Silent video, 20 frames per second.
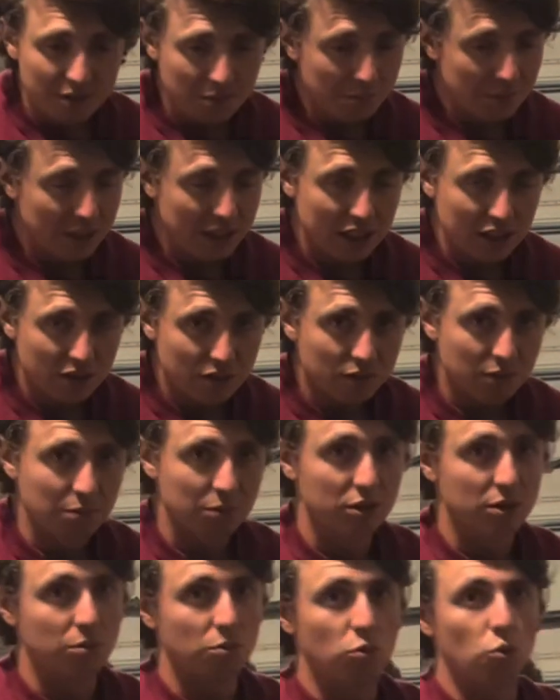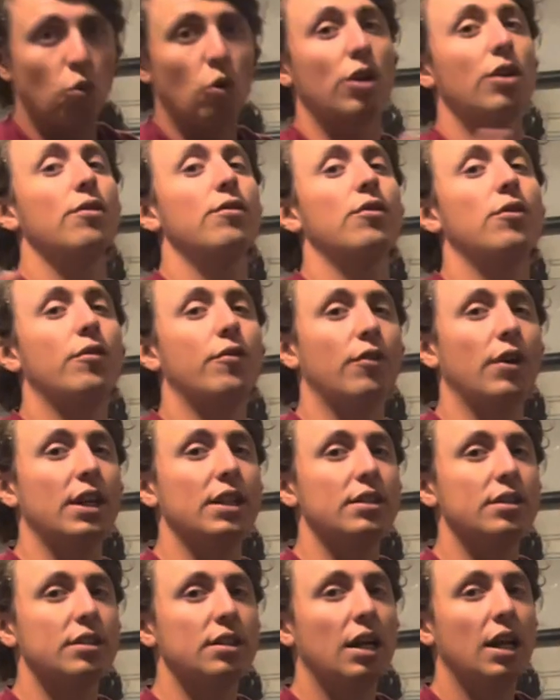some discs from some wonderful
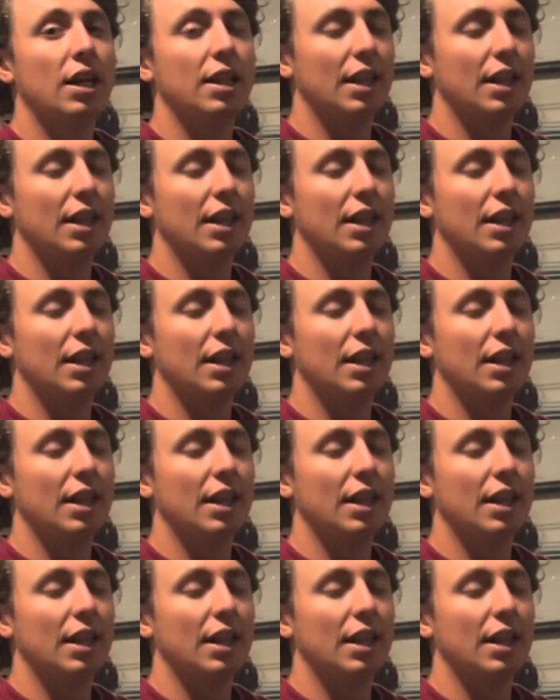friends